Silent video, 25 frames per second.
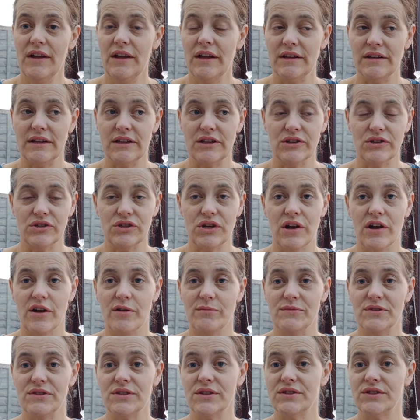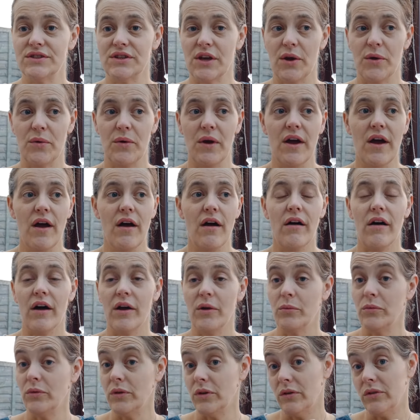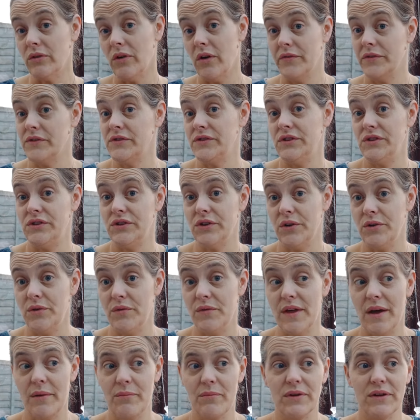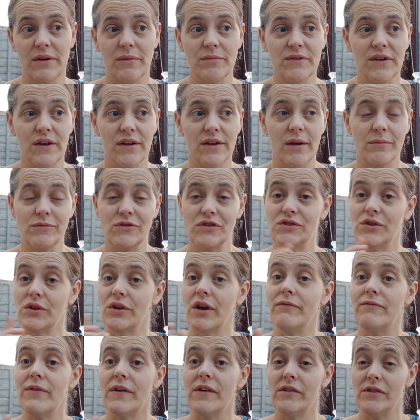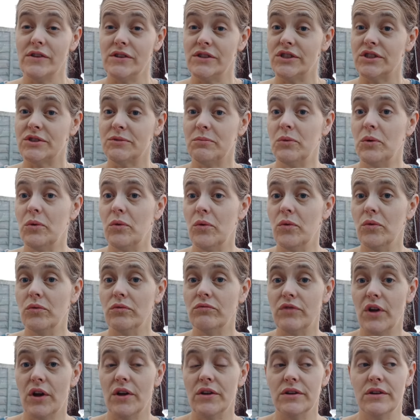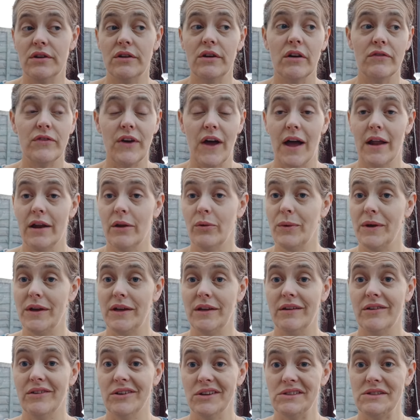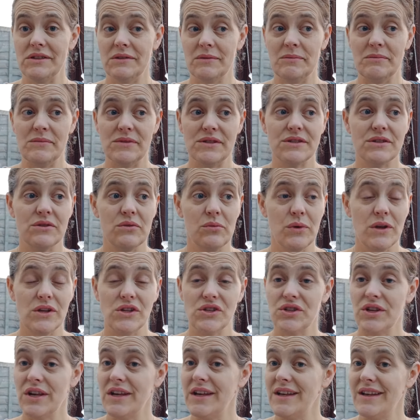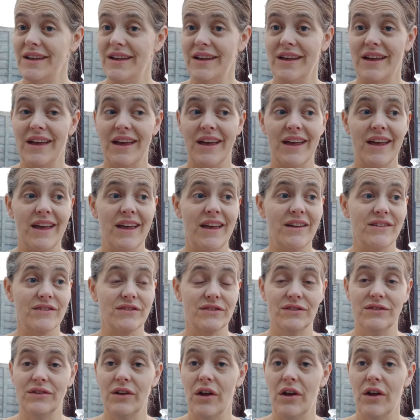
little charms. So I will obviously show you them when I'm done. I'm just doing a very small run of Halloween items, which is